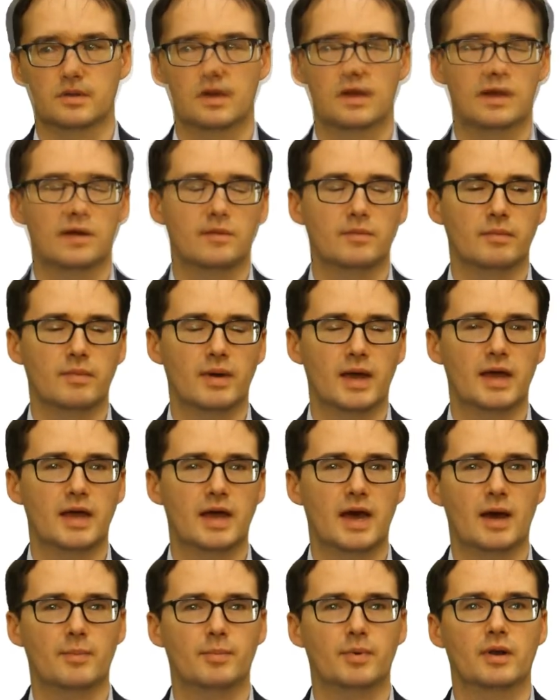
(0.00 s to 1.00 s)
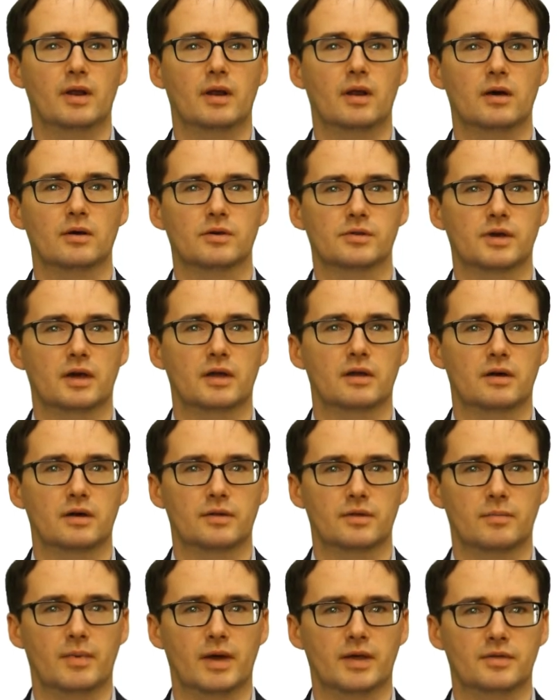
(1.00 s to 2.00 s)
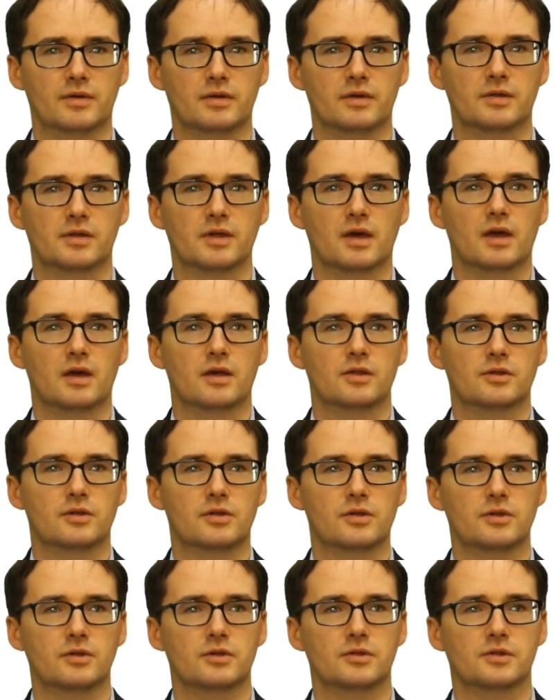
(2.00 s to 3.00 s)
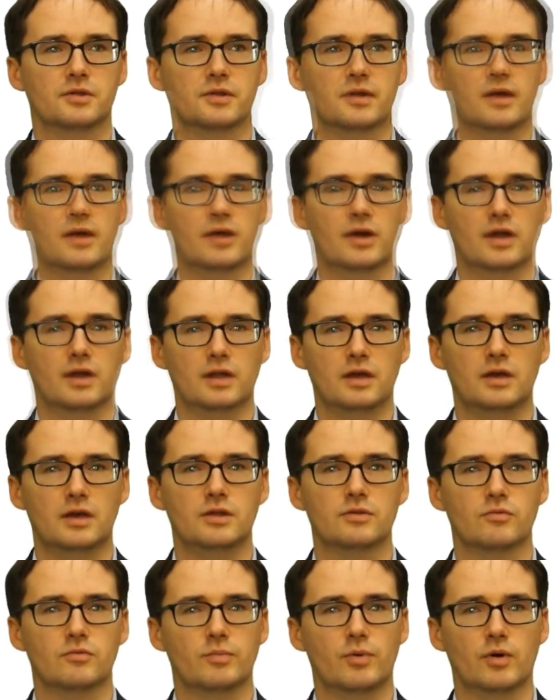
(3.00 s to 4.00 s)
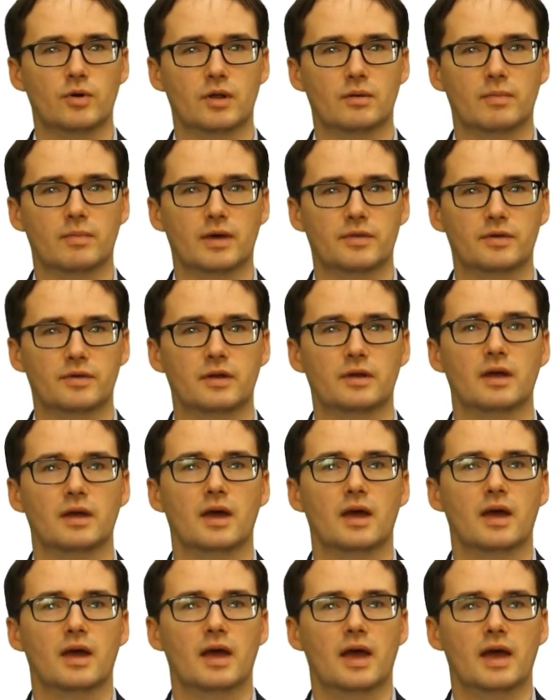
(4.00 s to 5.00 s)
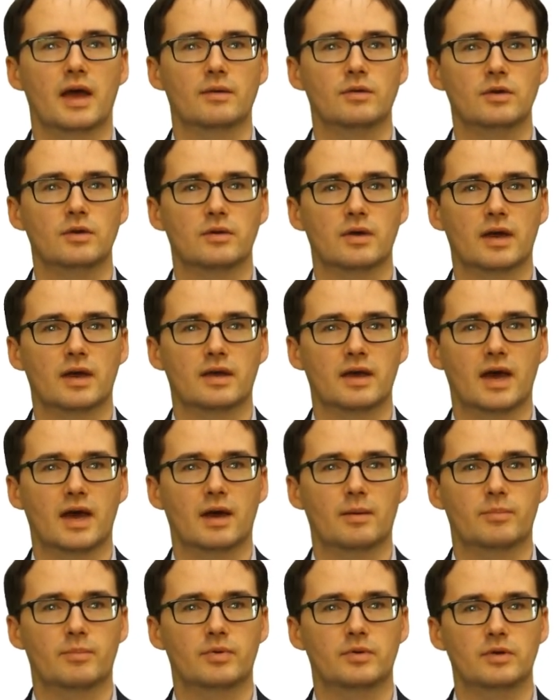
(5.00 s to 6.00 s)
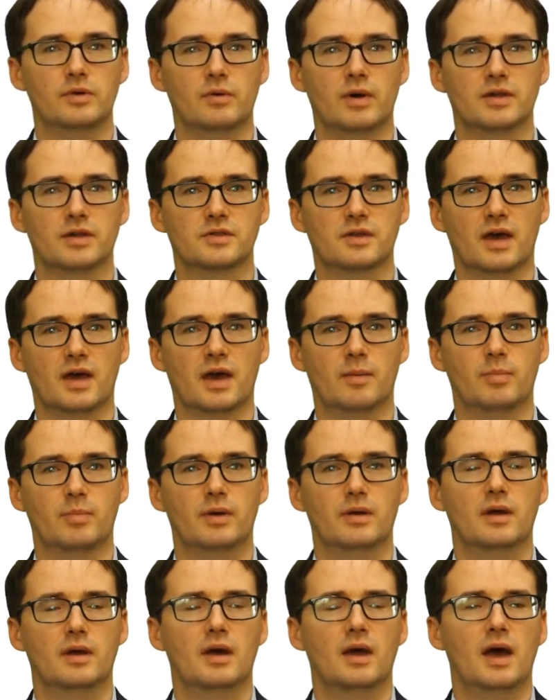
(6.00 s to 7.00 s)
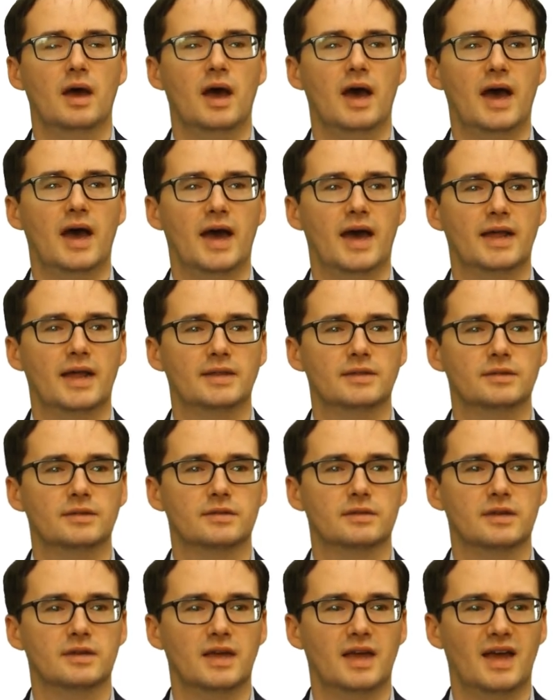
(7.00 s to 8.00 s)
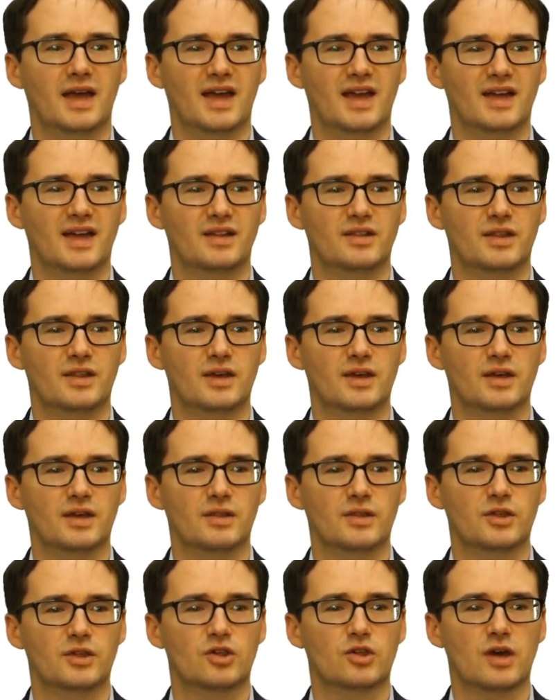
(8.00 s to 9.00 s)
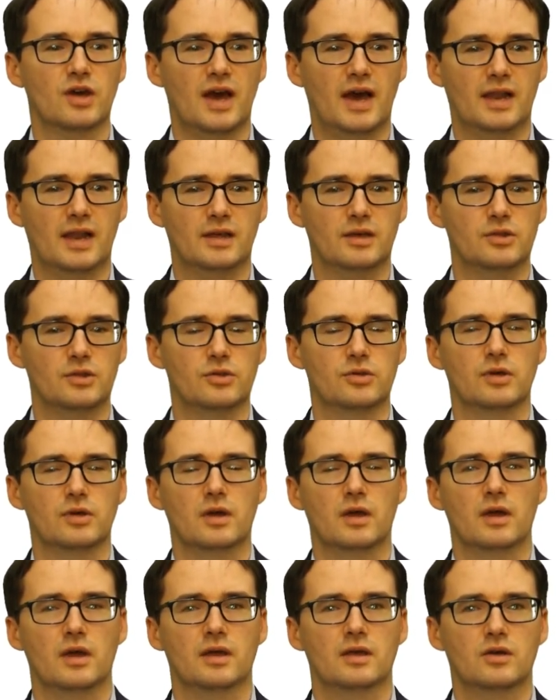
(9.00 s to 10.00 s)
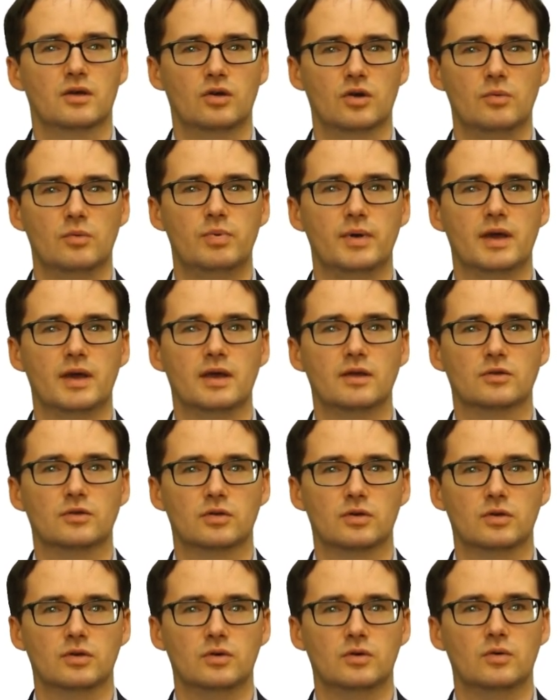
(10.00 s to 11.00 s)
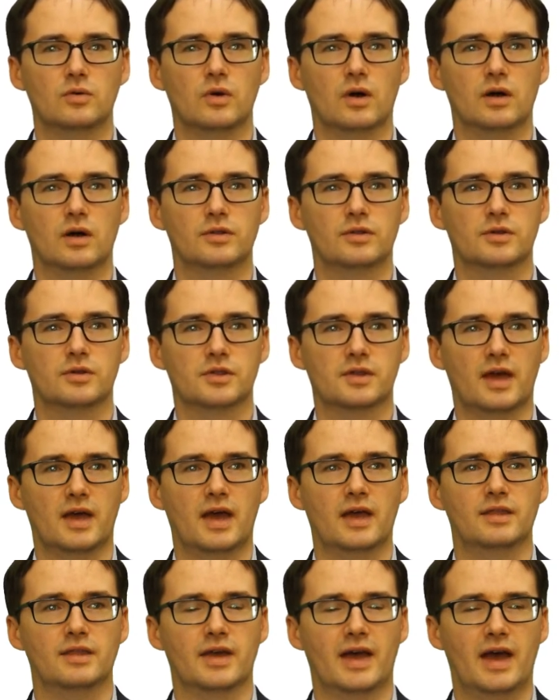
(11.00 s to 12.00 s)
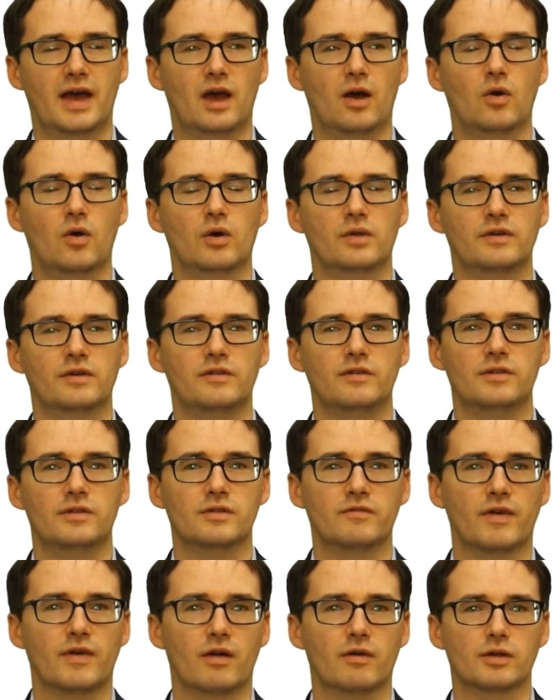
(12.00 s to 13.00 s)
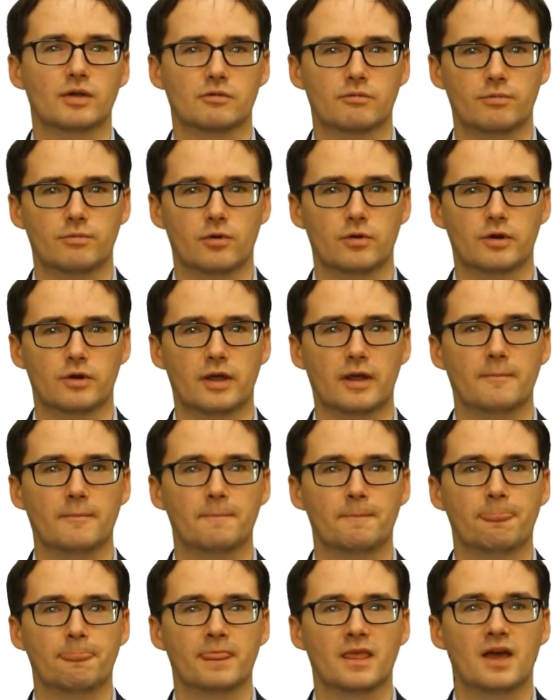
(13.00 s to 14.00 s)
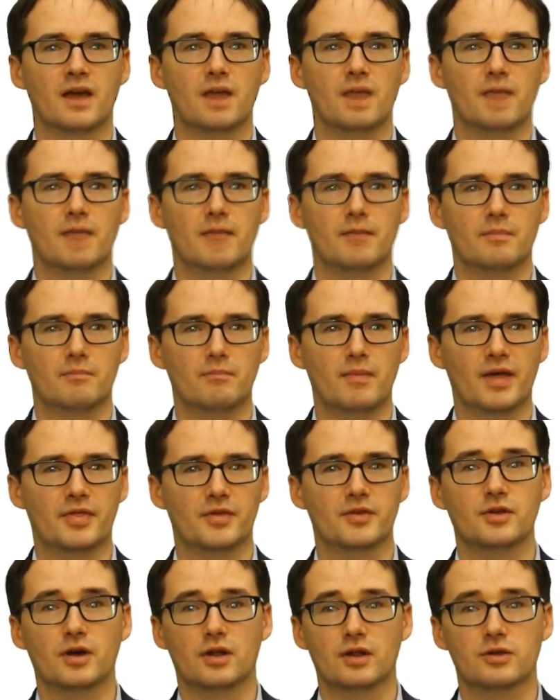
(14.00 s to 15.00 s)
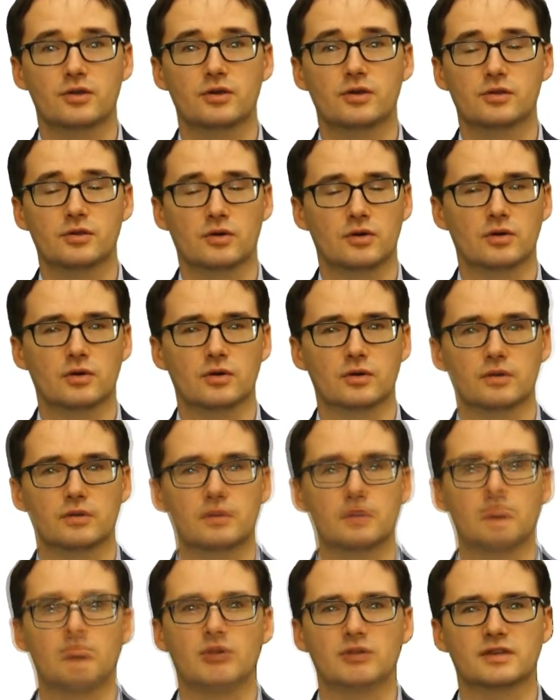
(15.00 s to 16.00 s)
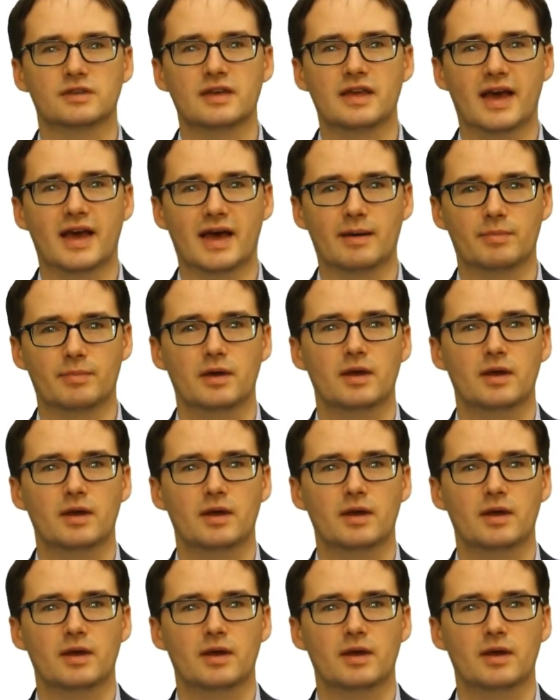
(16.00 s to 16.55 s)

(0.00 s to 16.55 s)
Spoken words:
It may happen alongside other methods such as Chinese reporting method, UK GAAP, US GAAP, and the challenge could be to understand how these various reporting methodologies or multi-GAAP